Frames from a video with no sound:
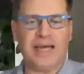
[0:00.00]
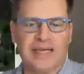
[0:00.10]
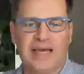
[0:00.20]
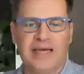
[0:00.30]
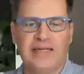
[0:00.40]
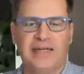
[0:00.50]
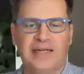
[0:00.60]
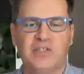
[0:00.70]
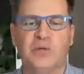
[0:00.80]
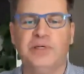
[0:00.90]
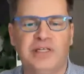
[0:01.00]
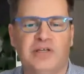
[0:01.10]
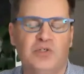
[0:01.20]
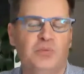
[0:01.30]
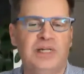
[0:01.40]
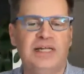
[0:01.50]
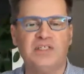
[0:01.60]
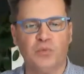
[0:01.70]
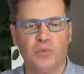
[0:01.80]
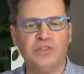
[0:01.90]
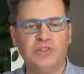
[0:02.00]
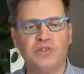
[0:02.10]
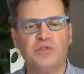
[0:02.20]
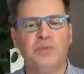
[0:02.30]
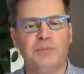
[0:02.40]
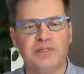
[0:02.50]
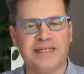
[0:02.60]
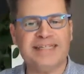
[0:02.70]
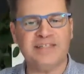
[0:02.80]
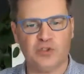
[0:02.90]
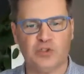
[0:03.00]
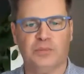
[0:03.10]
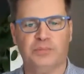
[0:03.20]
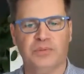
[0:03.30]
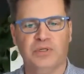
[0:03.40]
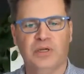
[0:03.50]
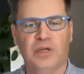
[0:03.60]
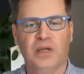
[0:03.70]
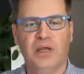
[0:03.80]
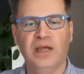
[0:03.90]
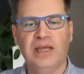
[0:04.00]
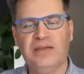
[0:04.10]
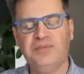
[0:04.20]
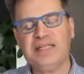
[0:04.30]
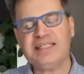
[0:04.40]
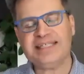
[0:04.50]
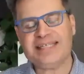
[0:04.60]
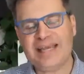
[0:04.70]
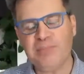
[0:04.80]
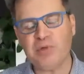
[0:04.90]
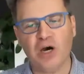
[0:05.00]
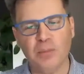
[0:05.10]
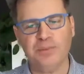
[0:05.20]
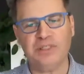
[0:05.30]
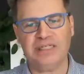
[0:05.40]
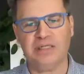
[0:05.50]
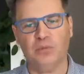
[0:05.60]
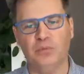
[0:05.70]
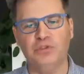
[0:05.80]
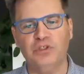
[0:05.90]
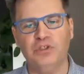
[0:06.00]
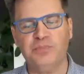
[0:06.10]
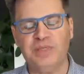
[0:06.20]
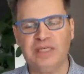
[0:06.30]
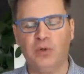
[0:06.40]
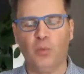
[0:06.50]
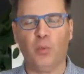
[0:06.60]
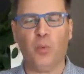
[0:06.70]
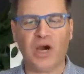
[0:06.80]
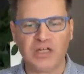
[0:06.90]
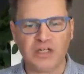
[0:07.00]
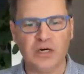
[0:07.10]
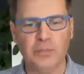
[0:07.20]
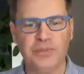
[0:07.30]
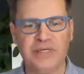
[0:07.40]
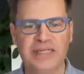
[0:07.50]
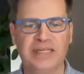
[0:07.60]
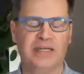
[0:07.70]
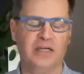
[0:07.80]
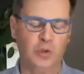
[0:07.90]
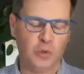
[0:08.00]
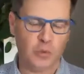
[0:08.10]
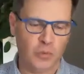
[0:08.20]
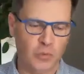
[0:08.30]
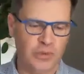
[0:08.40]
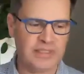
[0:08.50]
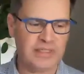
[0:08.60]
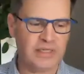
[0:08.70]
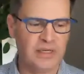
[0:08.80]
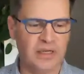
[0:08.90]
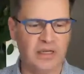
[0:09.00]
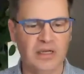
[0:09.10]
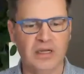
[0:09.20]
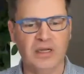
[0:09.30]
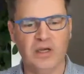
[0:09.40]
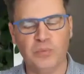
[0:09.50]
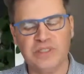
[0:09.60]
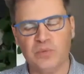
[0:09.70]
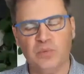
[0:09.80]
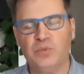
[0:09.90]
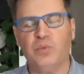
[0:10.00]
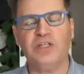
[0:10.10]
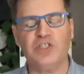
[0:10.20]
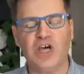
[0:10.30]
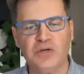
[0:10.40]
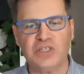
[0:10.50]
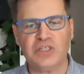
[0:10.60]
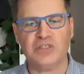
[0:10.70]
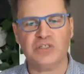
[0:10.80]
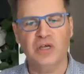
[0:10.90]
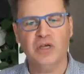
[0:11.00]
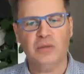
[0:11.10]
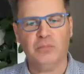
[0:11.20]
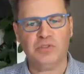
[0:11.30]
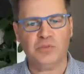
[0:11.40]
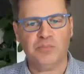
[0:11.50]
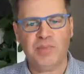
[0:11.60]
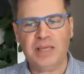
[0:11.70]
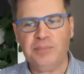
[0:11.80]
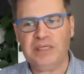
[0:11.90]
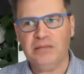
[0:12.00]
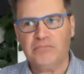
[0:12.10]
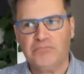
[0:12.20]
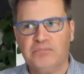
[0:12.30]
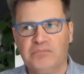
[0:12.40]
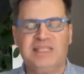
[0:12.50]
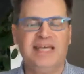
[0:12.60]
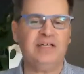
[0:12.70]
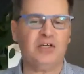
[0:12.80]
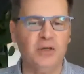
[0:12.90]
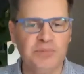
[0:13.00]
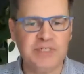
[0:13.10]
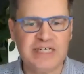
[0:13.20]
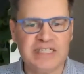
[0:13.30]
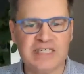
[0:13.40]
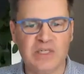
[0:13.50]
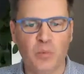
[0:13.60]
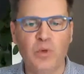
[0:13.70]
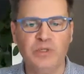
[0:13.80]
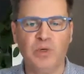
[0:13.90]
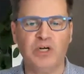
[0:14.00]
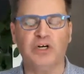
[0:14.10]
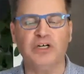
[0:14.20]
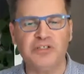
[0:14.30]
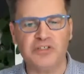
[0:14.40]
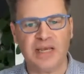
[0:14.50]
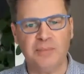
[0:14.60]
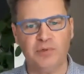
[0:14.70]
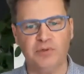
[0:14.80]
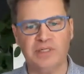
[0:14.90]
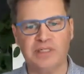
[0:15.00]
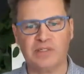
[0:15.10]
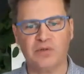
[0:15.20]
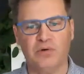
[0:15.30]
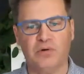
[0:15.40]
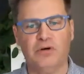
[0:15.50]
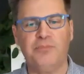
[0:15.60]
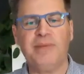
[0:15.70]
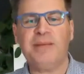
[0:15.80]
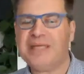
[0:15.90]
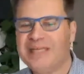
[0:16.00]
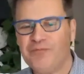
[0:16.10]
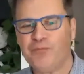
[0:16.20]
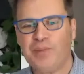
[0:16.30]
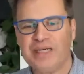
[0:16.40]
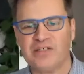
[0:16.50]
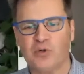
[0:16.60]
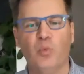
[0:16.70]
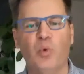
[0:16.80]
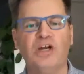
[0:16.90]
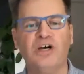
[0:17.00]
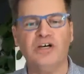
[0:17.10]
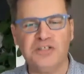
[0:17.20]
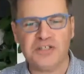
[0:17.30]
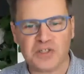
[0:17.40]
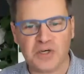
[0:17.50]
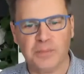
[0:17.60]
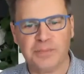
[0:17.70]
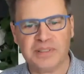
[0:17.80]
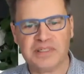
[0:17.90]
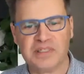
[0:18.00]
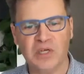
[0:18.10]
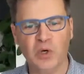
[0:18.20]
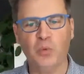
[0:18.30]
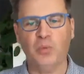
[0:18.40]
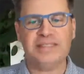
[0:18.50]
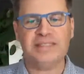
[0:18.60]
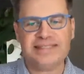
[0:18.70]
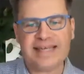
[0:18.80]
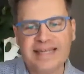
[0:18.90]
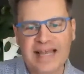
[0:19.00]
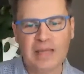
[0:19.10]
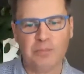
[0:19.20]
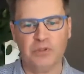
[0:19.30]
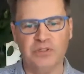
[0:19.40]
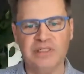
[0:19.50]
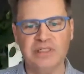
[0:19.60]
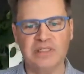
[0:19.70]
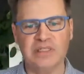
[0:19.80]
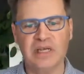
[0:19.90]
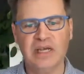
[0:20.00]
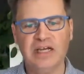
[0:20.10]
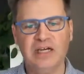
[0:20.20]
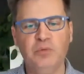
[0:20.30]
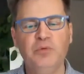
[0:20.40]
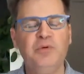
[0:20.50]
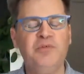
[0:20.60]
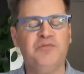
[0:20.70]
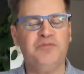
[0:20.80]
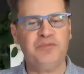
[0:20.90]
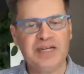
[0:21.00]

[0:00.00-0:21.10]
and somewhere else, 1,000 people get a job. If that same company would not be one company with 1,000, but maybe 10 companies with 100 employees, or maybe even better, 100 companies with 10 employees, it would be very